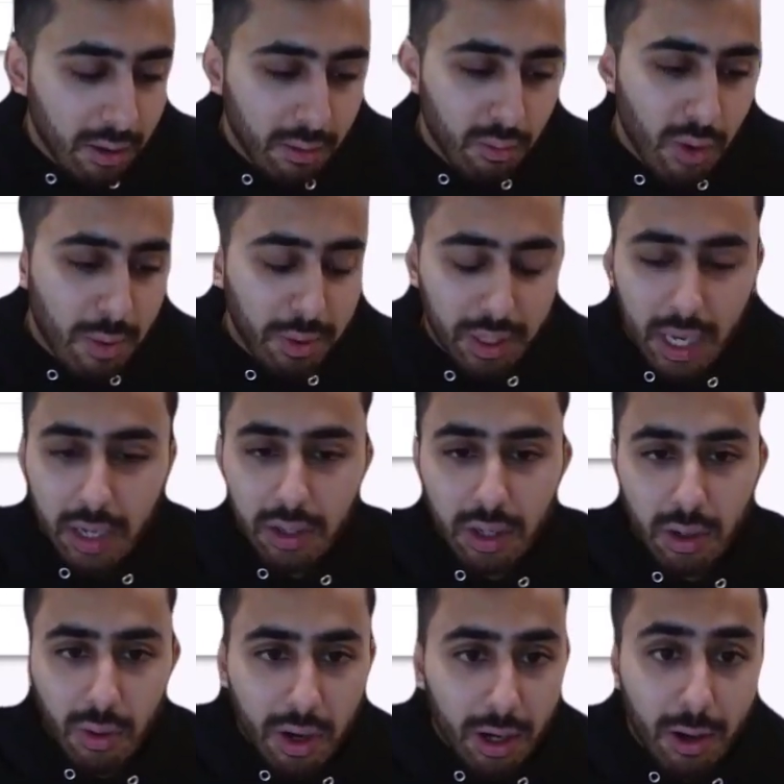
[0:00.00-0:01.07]
replication
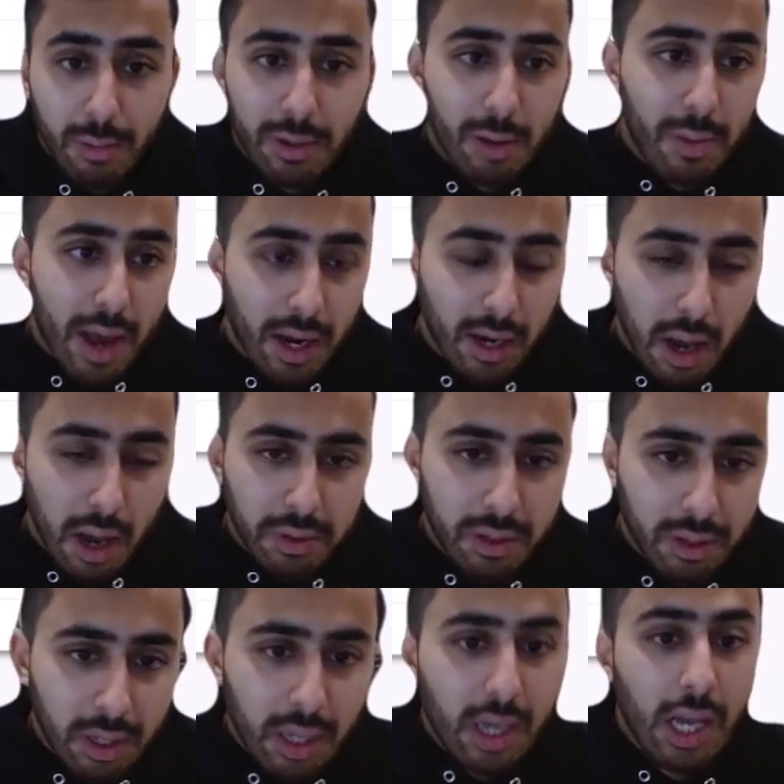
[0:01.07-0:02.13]
or encrypted backups.
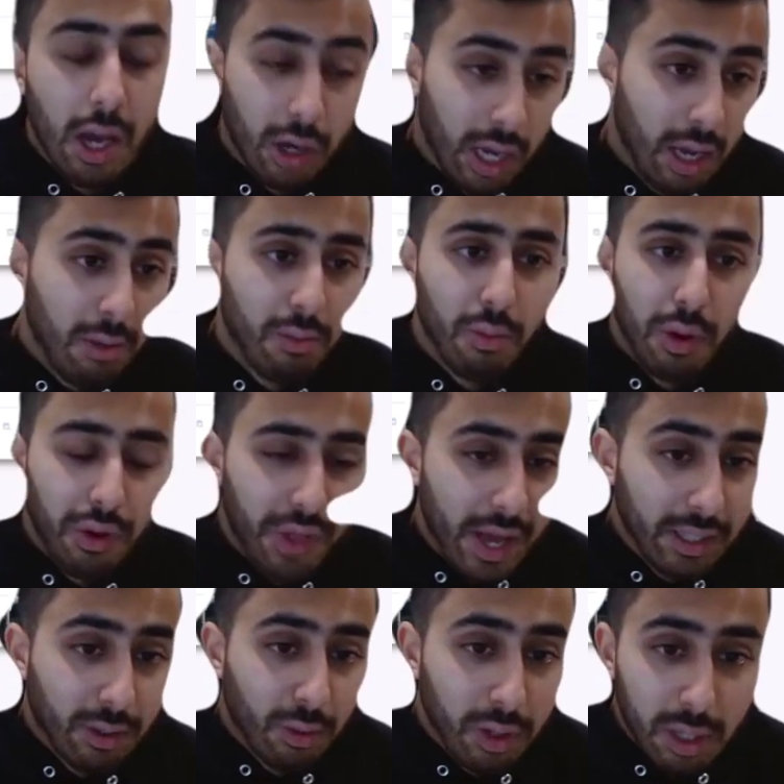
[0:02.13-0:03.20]
Okay, well,
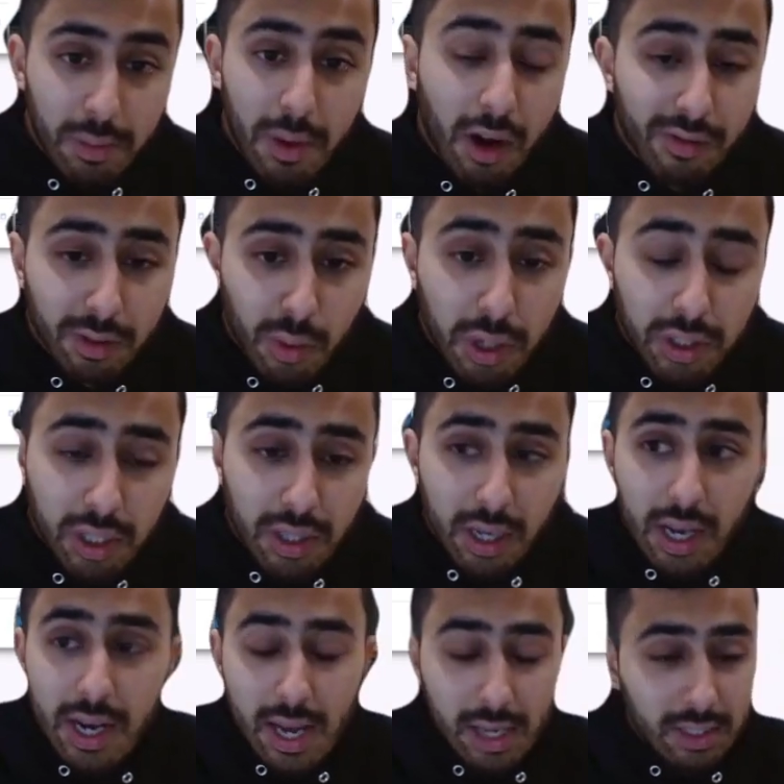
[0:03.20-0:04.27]
that's a really powerful question that
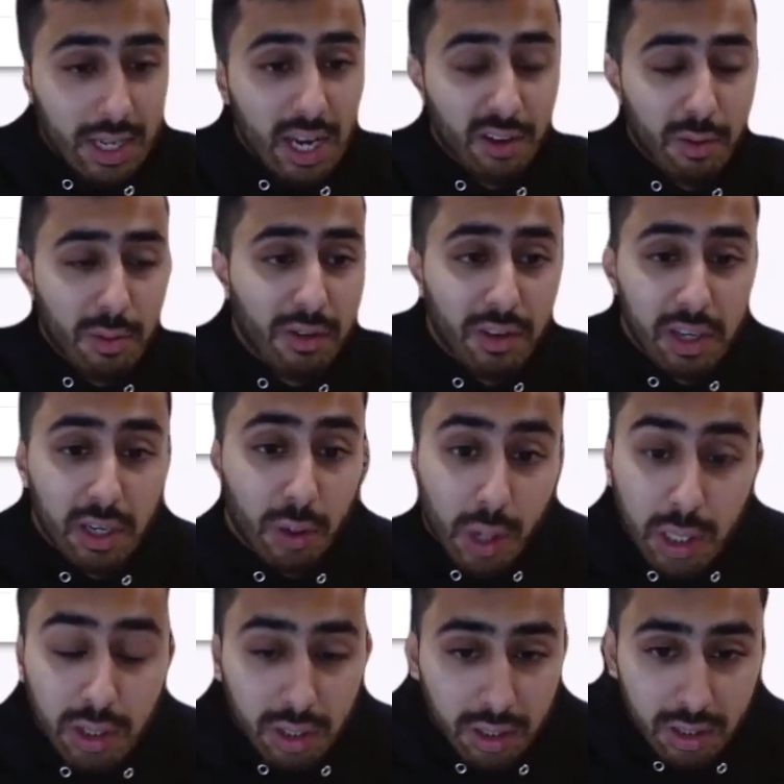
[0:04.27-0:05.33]
connects data from different
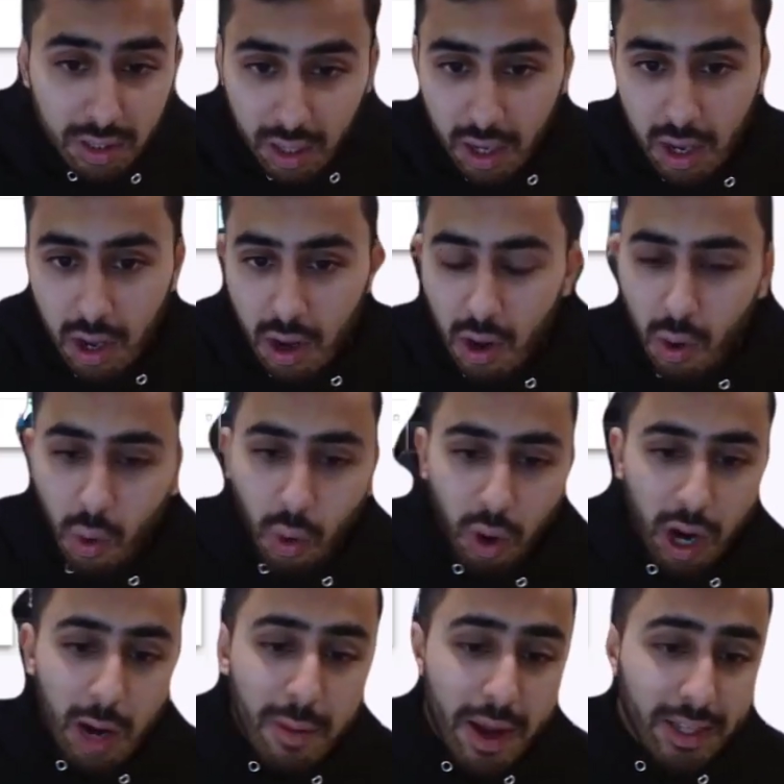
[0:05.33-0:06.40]
integrations.
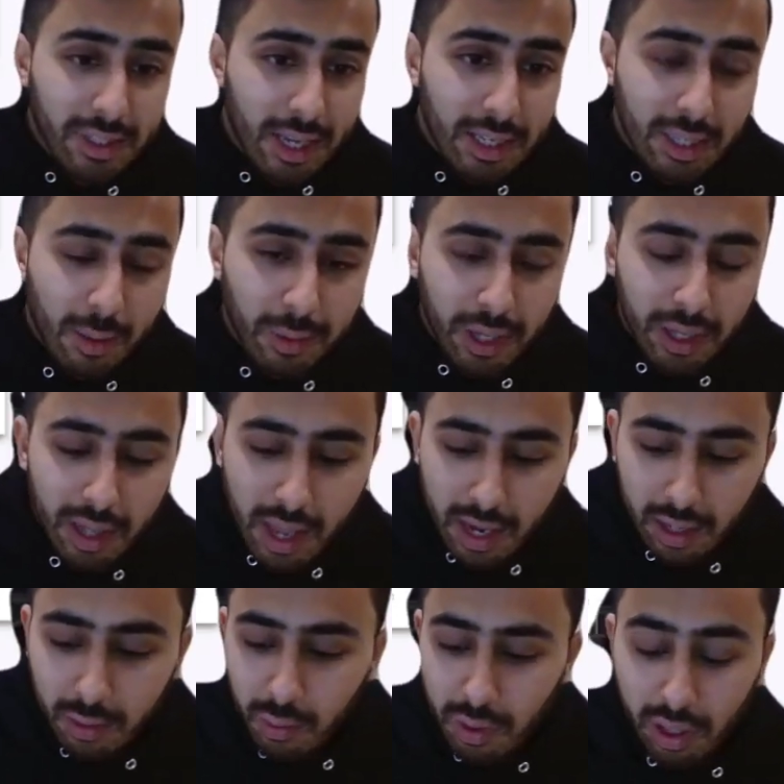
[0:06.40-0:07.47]
Or I might say something
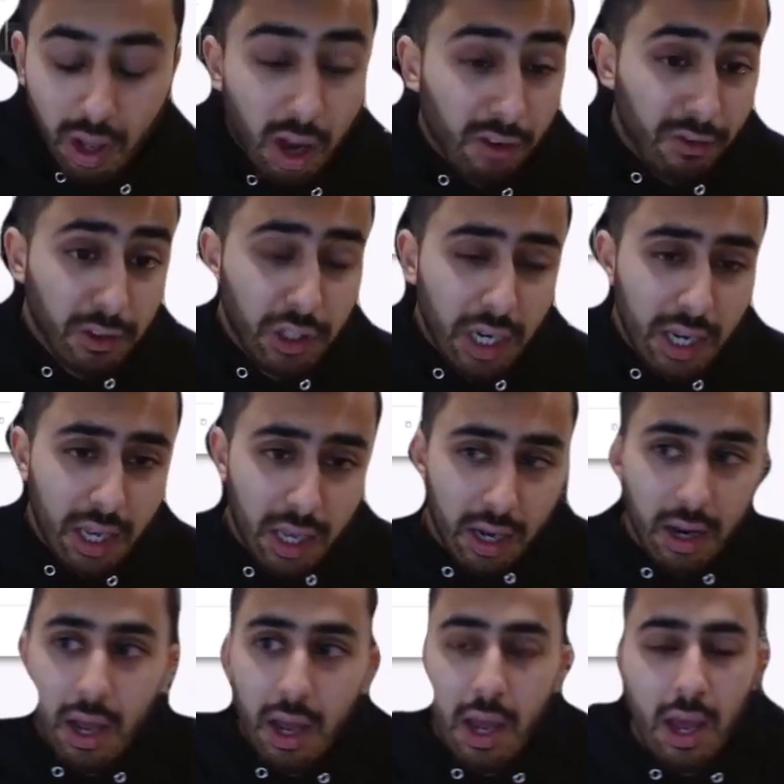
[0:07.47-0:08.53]
like, when Log4j
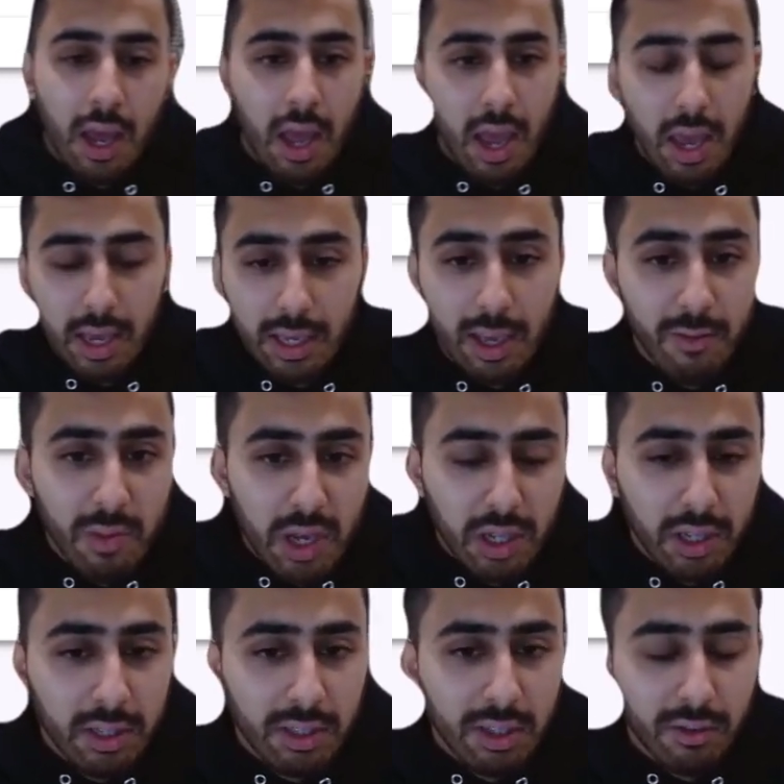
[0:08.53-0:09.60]
hit, hey, give me a
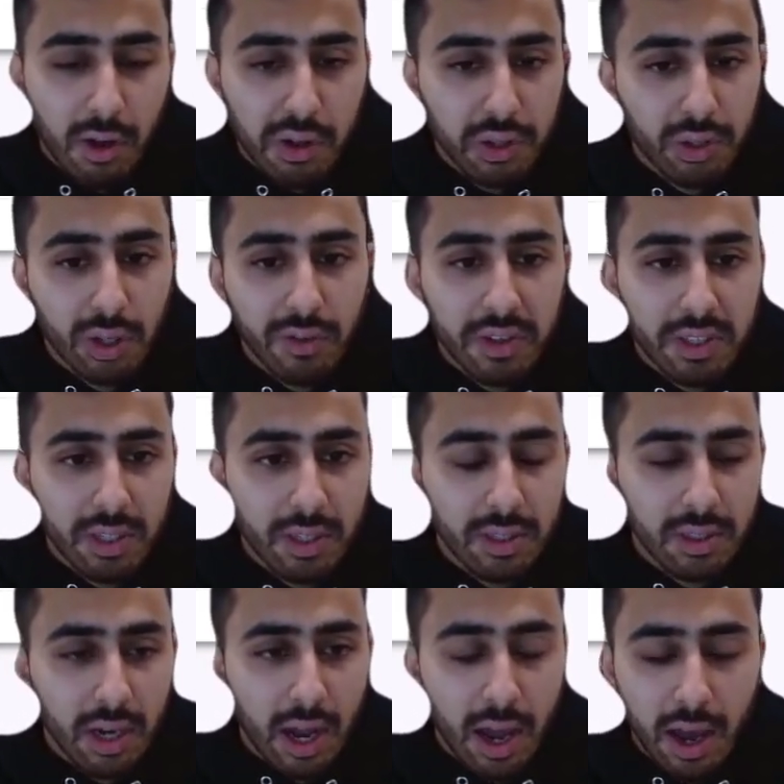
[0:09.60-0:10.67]
list of all the services
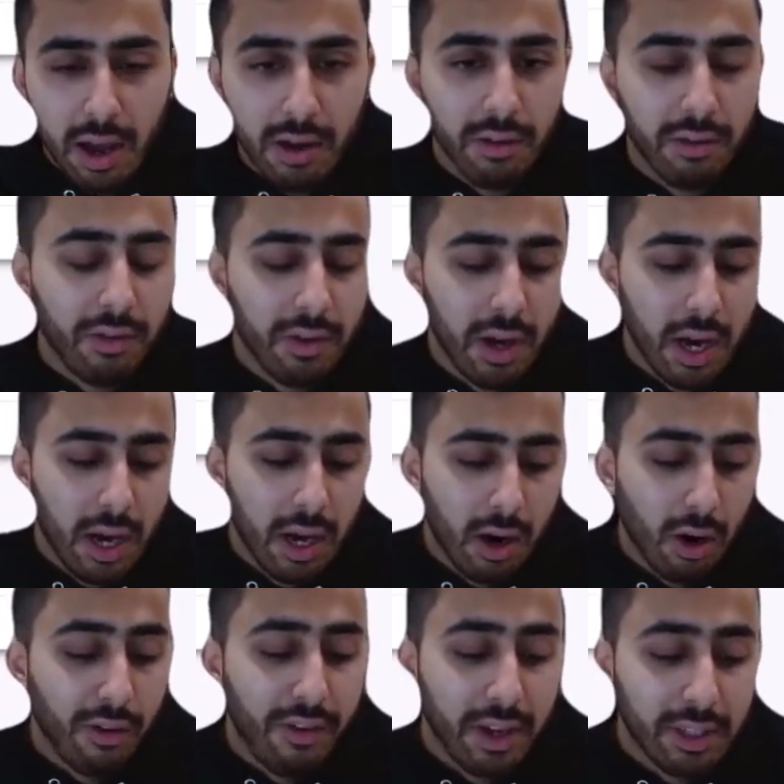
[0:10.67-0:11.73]
that
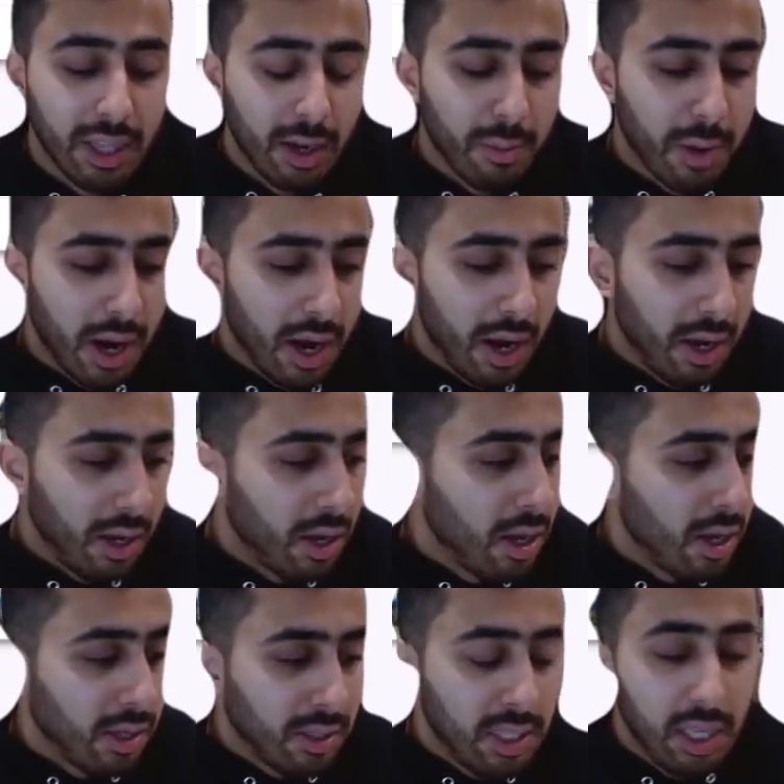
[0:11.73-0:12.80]
are affected by
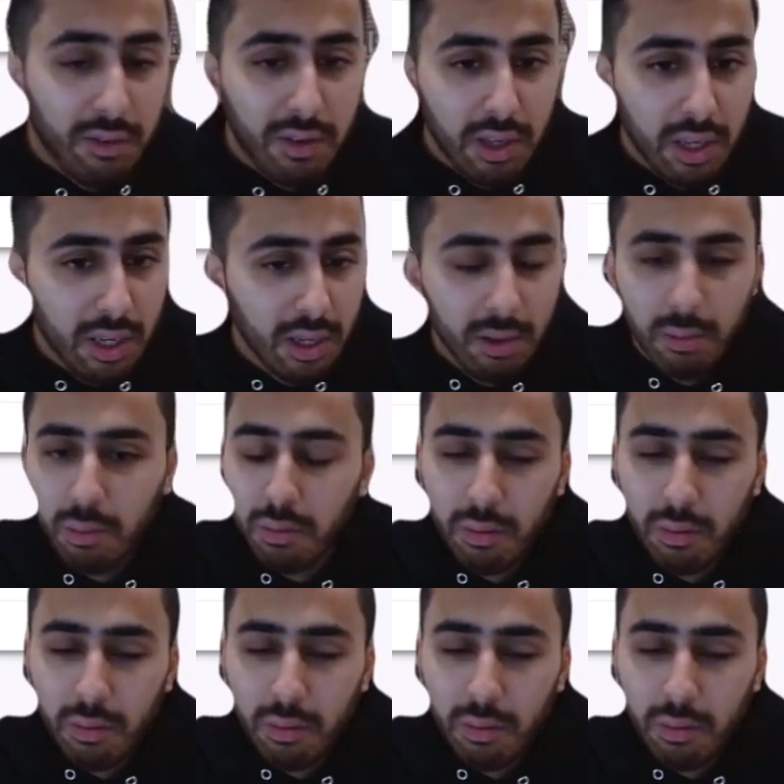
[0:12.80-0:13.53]
CVE